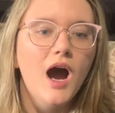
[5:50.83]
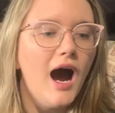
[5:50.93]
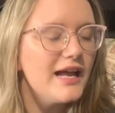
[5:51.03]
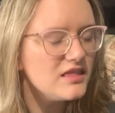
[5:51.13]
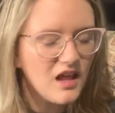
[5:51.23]

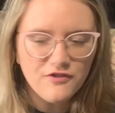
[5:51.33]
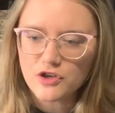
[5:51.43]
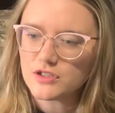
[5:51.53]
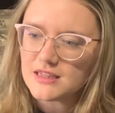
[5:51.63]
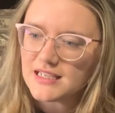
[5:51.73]
I love a
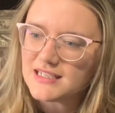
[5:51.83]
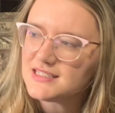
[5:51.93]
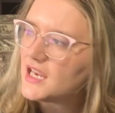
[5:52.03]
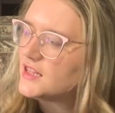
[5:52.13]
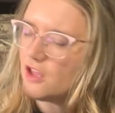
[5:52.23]
good
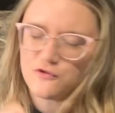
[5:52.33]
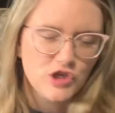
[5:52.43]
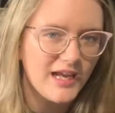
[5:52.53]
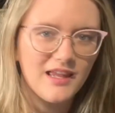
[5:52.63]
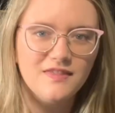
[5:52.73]
list. I love
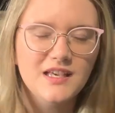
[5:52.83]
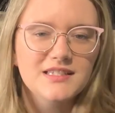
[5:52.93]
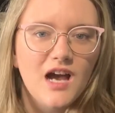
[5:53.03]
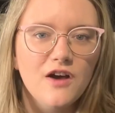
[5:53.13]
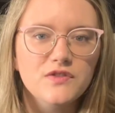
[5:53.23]
checking things
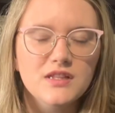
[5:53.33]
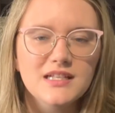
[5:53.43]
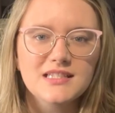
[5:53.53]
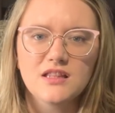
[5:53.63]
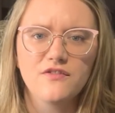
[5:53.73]
off the
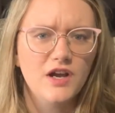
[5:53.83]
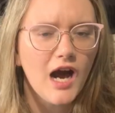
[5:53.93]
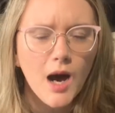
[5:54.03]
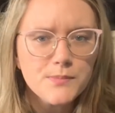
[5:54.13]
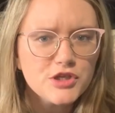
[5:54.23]
list. I love
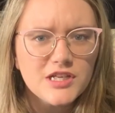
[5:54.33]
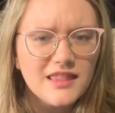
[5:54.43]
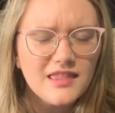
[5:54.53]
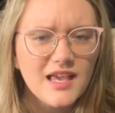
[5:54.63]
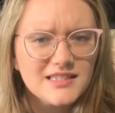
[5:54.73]

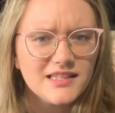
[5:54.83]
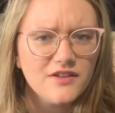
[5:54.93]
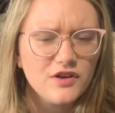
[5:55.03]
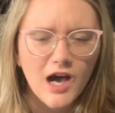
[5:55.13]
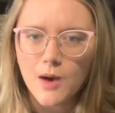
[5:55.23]
accomplishing things. I
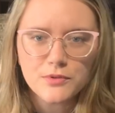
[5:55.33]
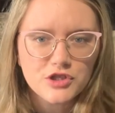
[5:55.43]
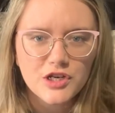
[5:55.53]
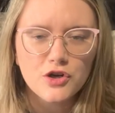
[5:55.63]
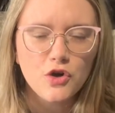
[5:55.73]
love
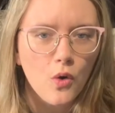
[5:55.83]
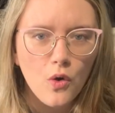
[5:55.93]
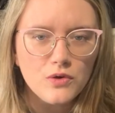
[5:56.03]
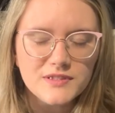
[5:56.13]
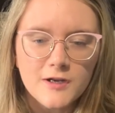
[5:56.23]
accomplishing
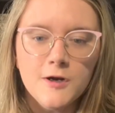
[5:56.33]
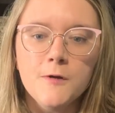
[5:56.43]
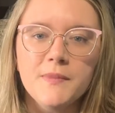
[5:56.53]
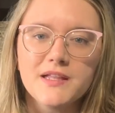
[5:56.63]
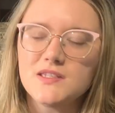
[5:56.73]
goals.
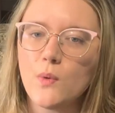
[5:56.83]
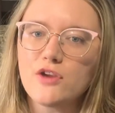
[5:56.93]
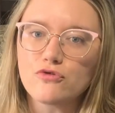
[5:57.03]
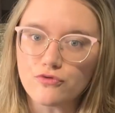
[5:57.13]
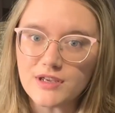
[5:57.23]
And so I
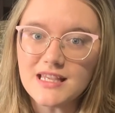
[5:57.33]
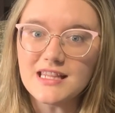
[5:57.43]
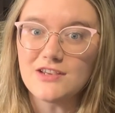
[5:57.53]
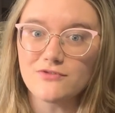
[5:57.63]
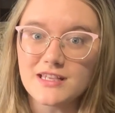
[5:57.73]

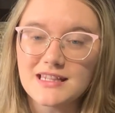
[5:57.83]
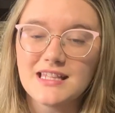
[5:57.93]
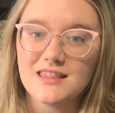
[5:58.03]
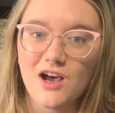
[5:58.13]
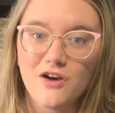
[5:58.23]
really, really
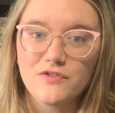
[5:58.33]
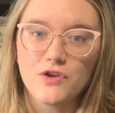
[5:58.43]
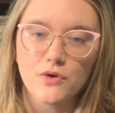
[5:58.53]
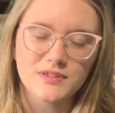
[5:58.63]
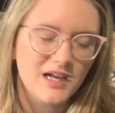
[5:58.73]
love
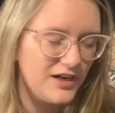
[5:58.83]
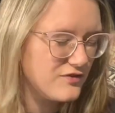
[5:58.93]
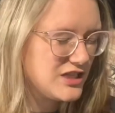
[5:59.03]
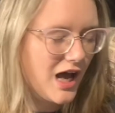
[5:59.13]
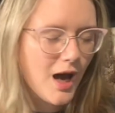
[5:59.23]
those kind
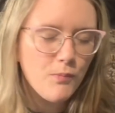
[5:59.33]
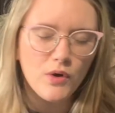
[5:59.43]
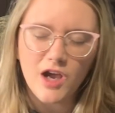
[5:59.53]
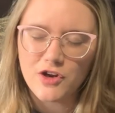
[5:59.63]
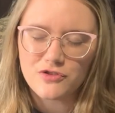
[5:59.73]
of top
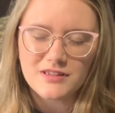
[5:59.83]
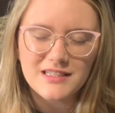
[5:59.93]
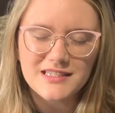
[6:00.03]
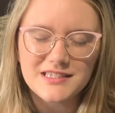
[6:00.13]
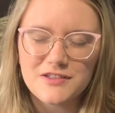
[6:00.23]
100
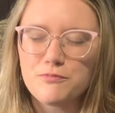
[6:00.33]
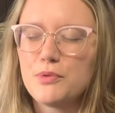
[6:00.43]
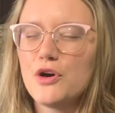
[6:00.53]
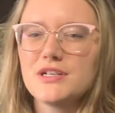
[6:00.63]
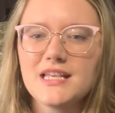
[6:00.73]
lists of
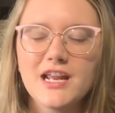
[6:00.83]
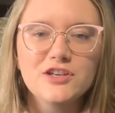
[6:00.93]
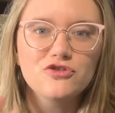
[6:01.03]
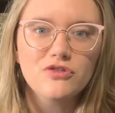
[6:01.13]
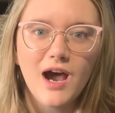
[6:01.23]
books, and I
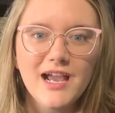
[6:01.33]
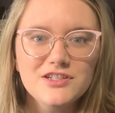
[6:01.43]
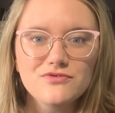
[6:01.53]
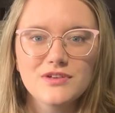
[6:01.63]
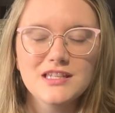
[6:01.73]
try
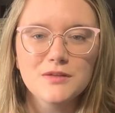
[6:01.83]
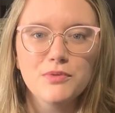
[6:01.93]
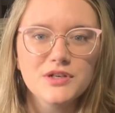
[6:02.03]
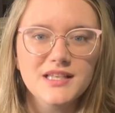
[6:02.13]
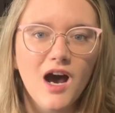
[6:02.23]
to read the
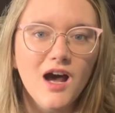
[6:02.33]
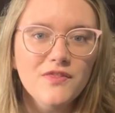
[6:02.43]
books on